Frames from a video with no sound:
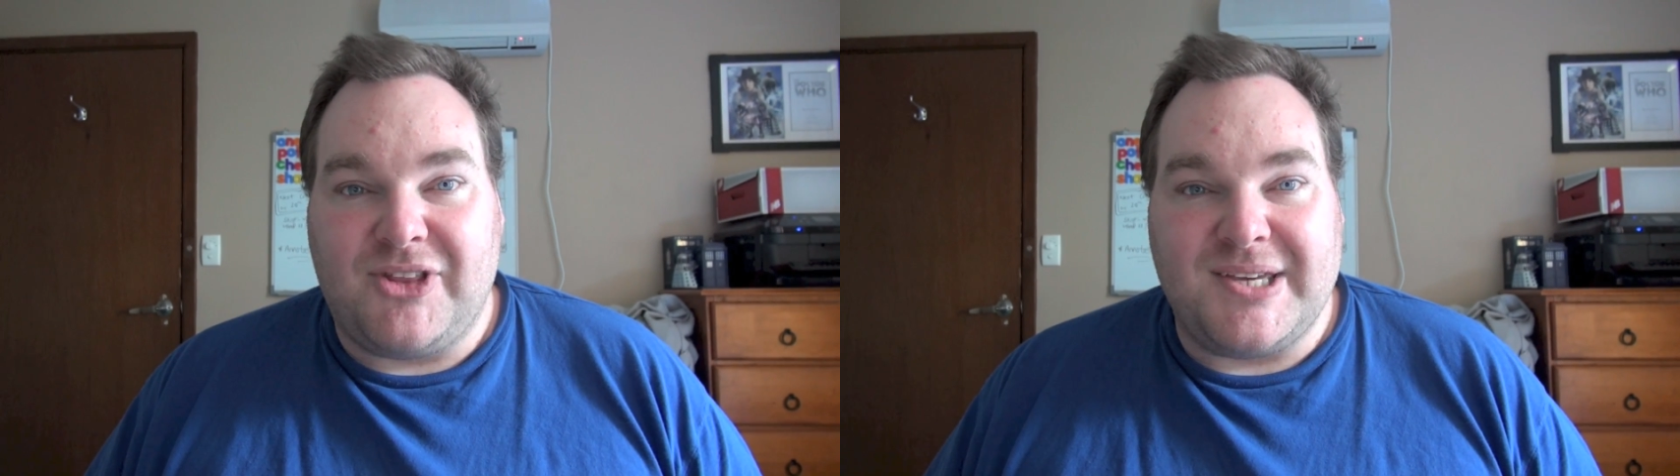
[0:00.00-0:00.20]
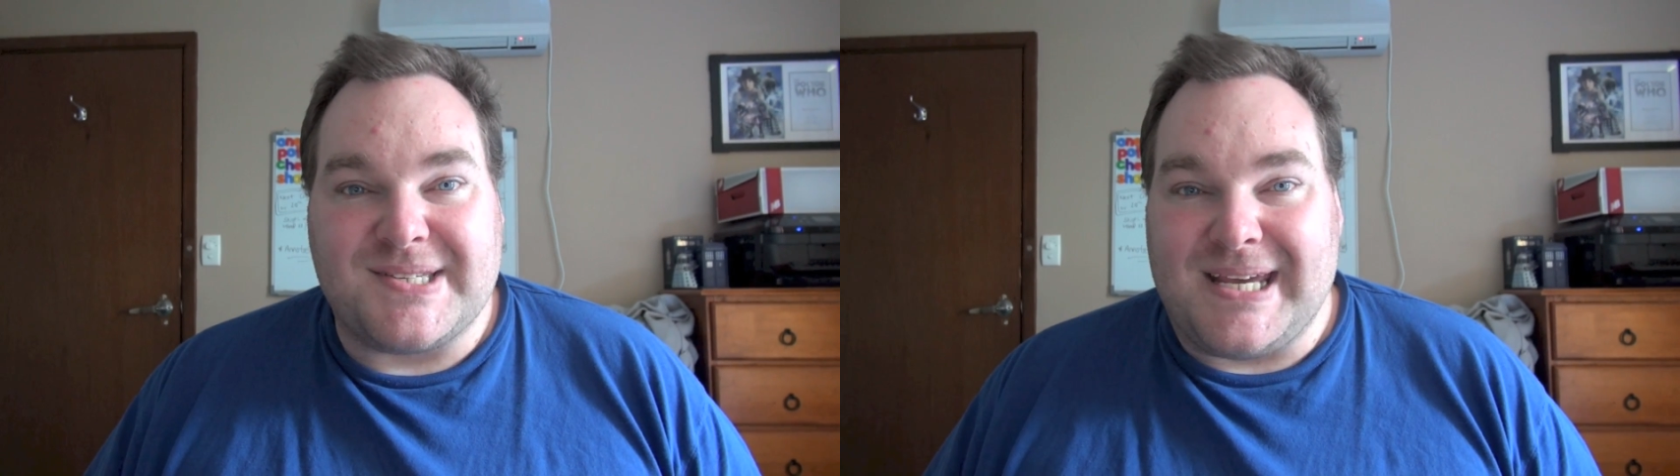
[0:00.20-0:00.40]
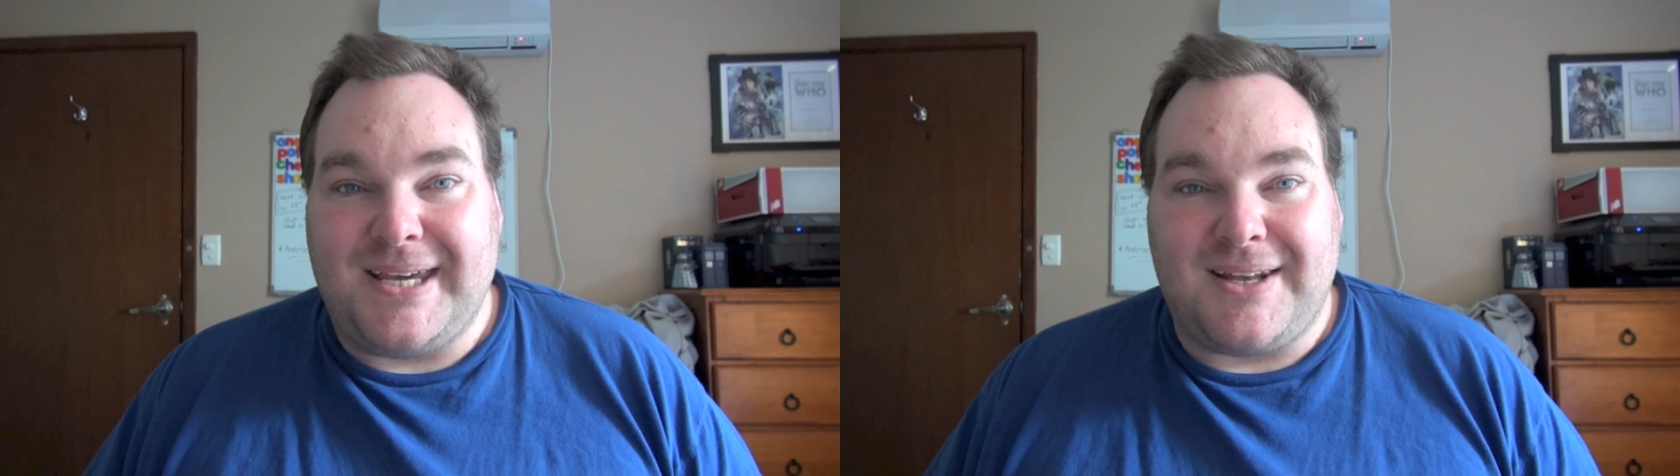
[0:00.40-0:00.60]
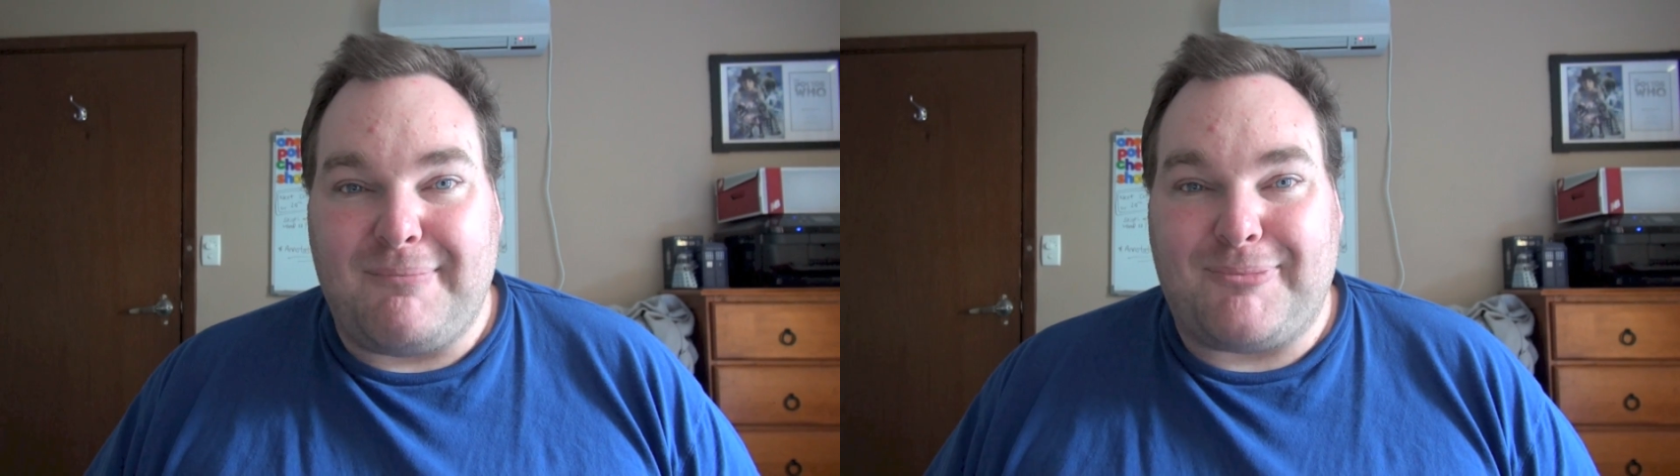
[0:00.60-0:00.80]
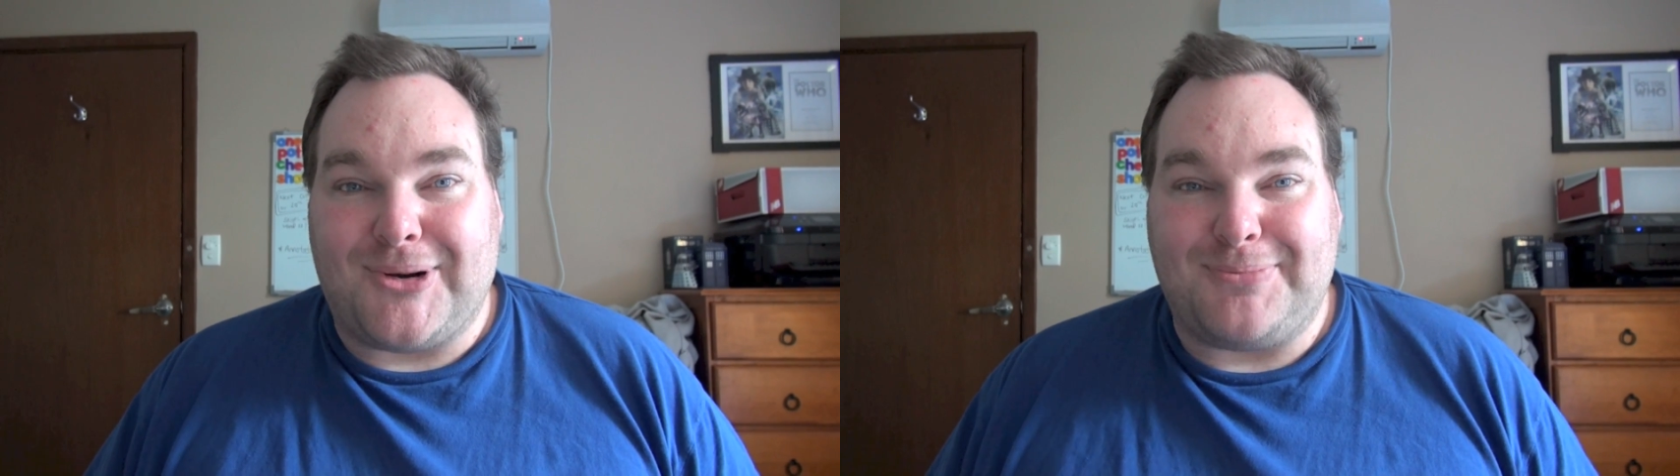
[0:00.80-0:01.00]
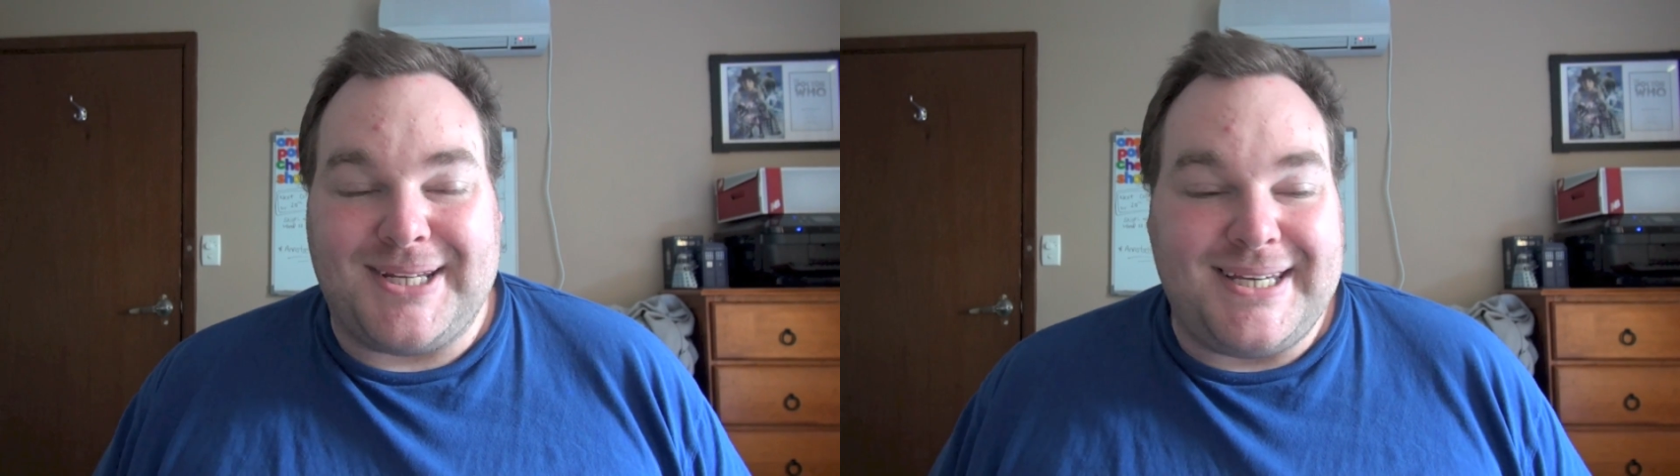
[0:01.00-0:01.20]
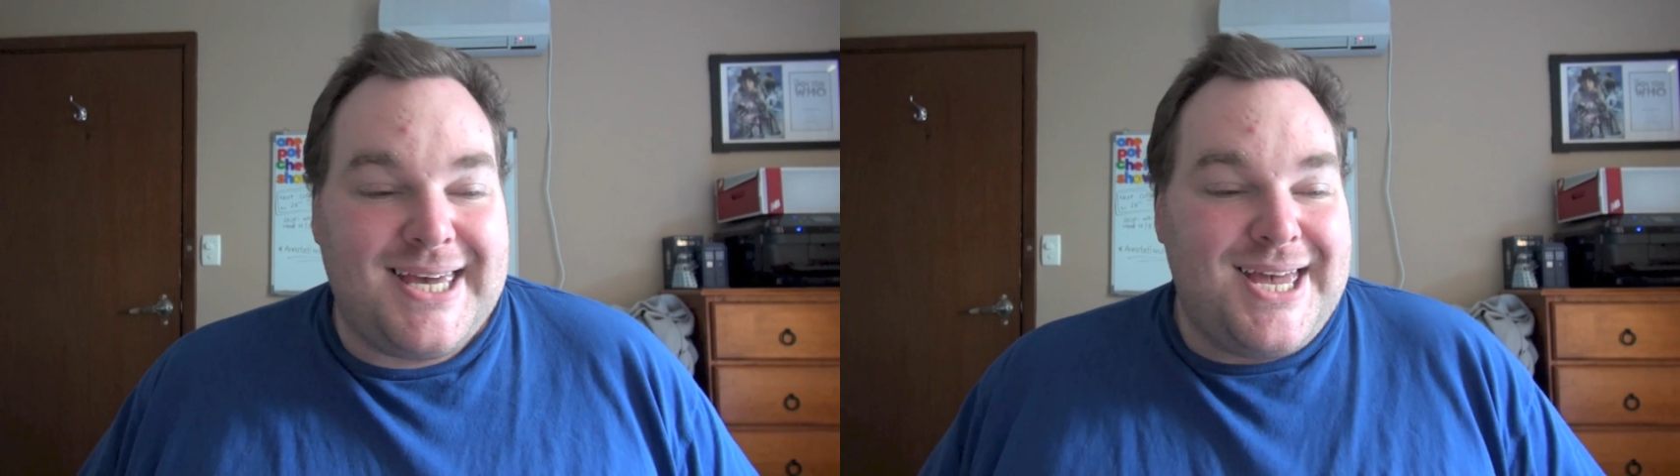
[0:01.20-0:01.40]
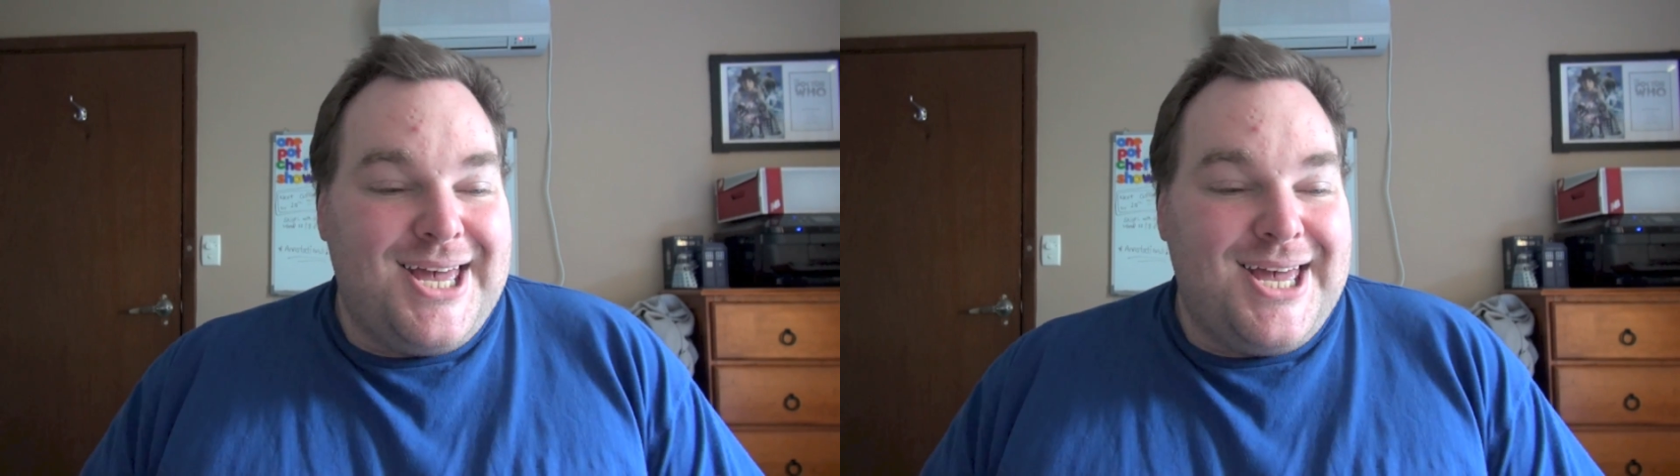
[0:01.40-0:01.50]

things to heal up properly.